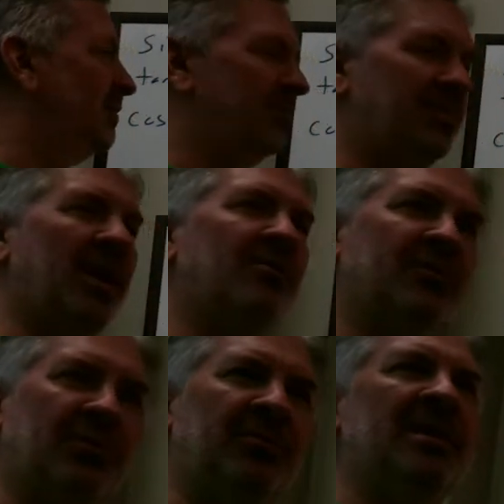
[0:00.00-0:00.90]
Pi over
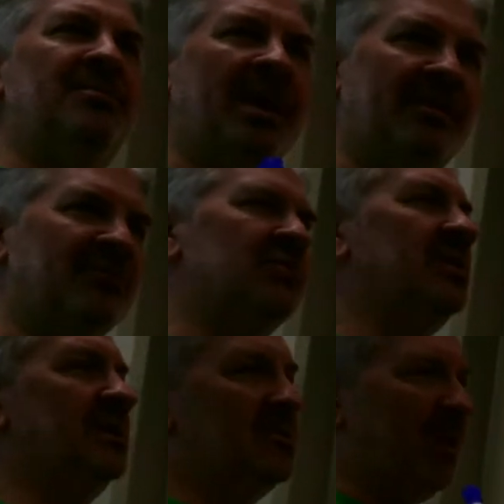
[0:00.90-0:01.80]
3, pi over
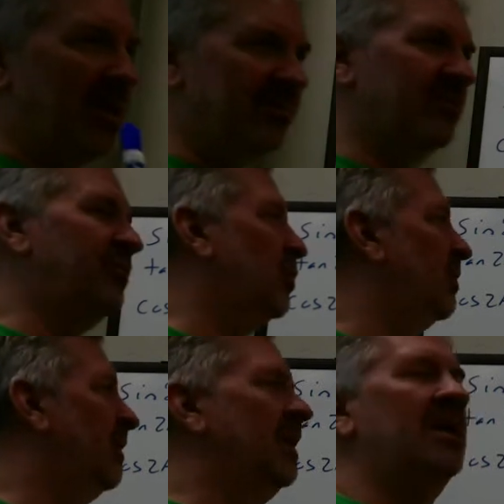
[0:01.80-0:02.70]
6, pi over
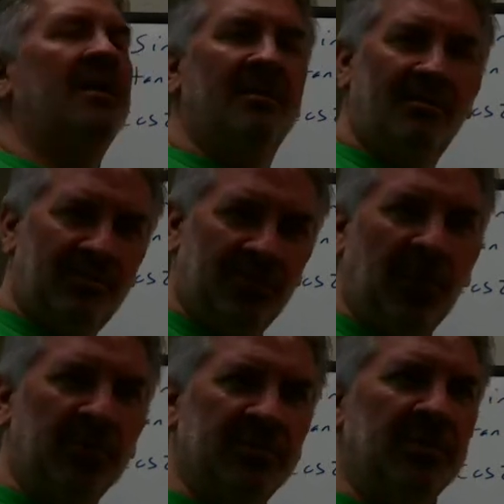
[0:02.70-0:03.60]
4,
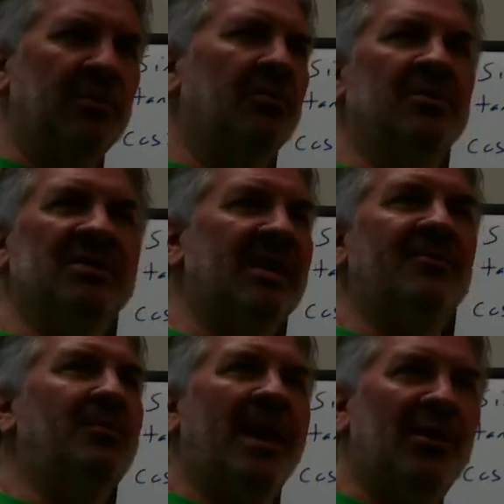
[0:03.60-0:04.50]
those,
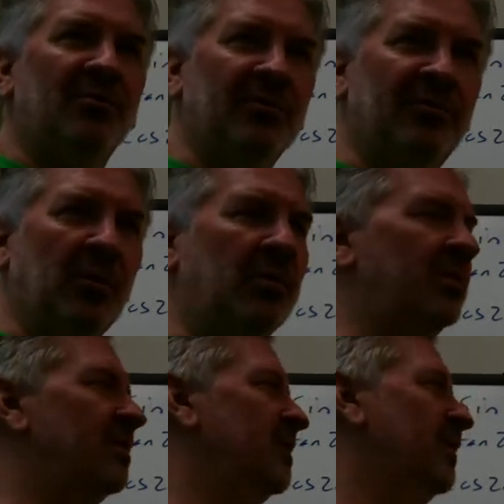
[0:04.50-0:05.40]
7 pi over
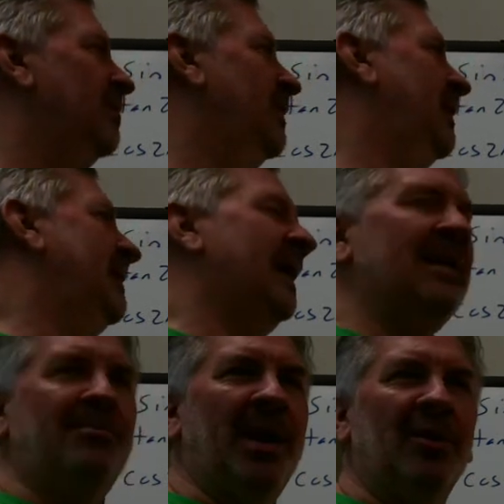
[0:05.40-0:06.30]
4,
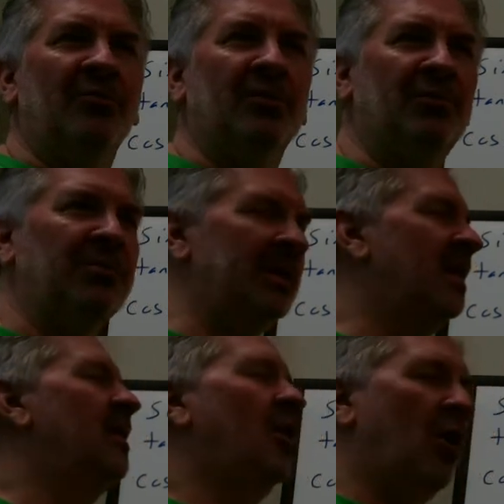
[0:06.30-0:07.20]
8 pi over 3.
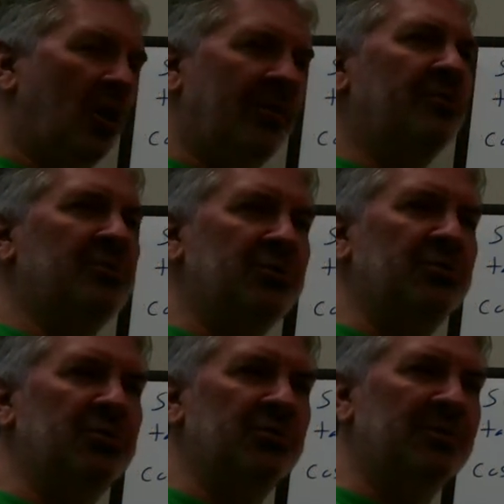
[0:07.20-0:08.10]
All of those you
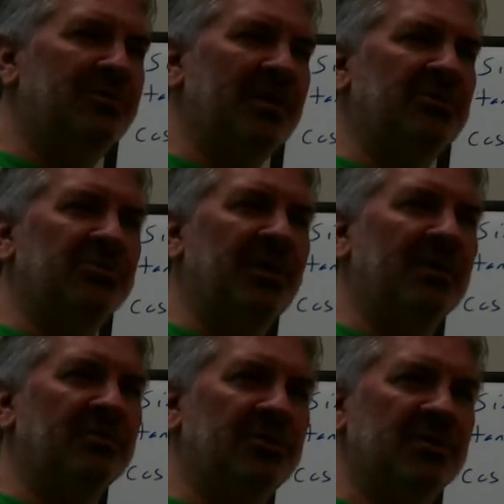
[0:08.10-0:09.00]
can do with special
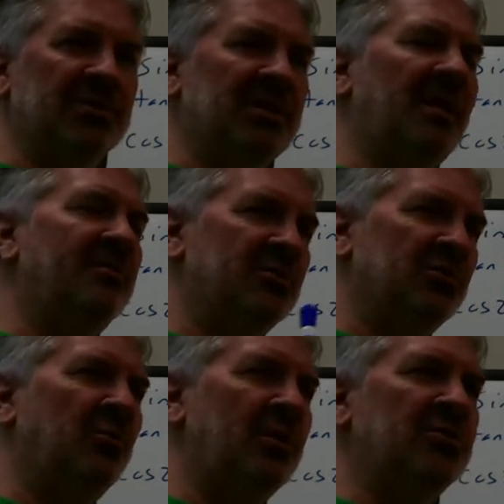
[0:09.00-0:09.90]
triangles because the denominators are
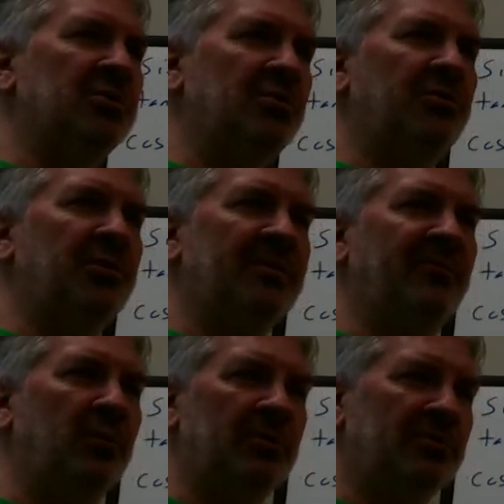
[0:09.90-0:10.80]
1, 2, 3,
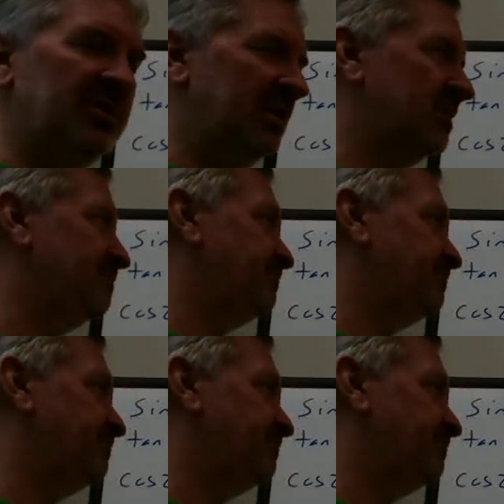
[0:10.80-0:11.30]
4, or 6.